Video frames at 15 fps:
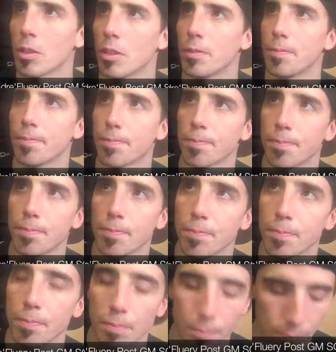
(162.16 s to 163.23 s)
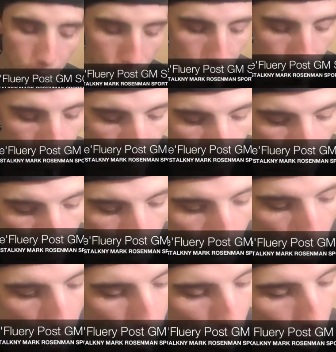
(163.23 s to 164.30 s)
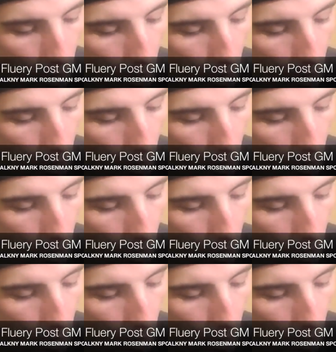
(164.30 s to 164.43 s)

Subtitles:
What do you think of his play the last two nights?